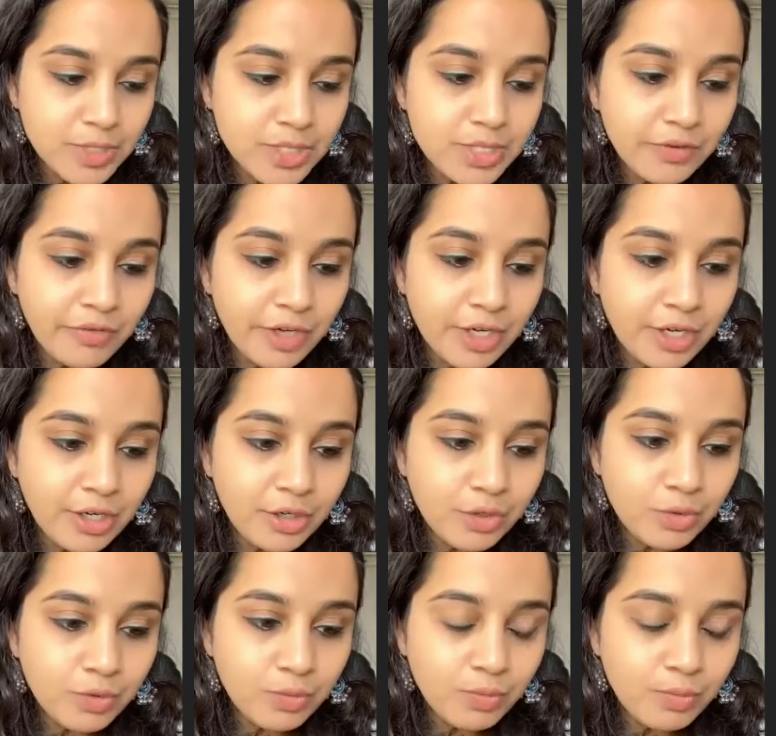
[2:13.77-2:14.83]
difficult
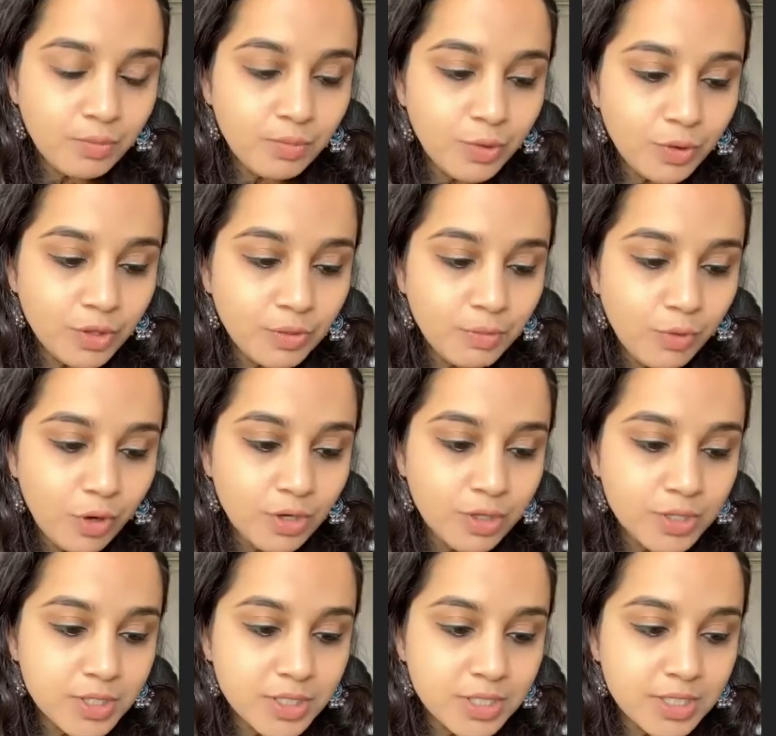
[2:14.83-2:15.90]
to look at the
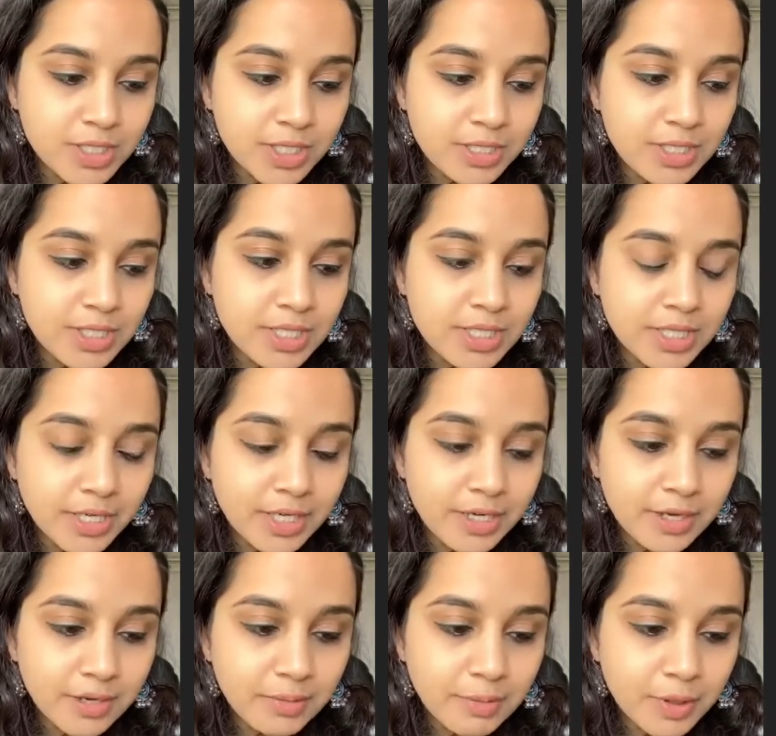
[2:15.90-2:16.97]
borders and say this is
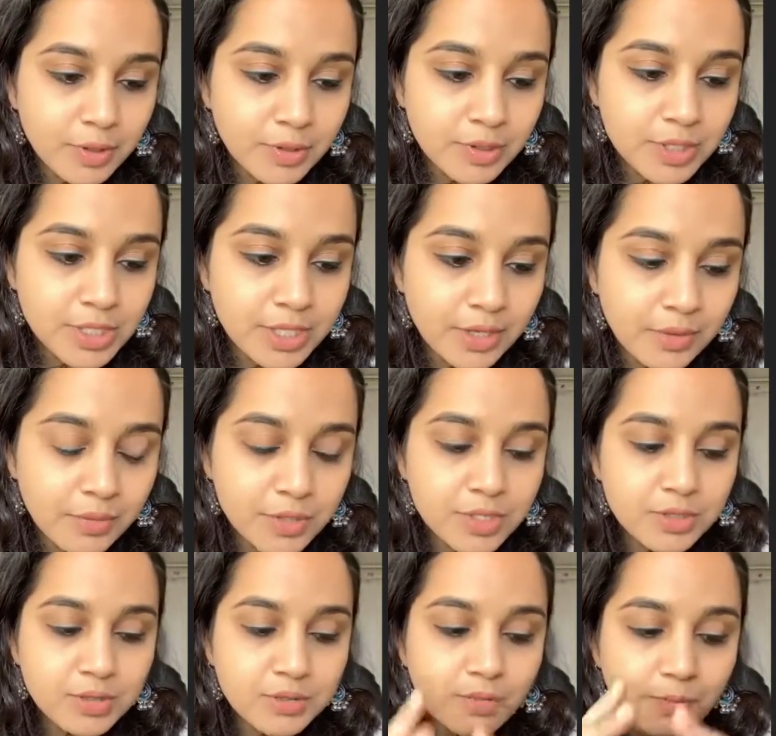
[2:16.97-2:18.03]
India, because there
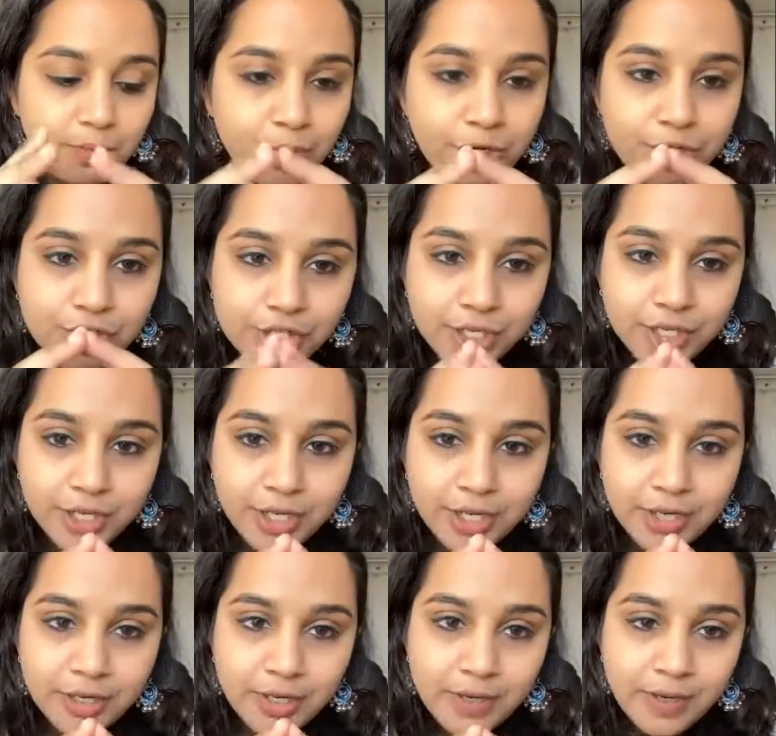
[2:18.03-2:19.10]
was British India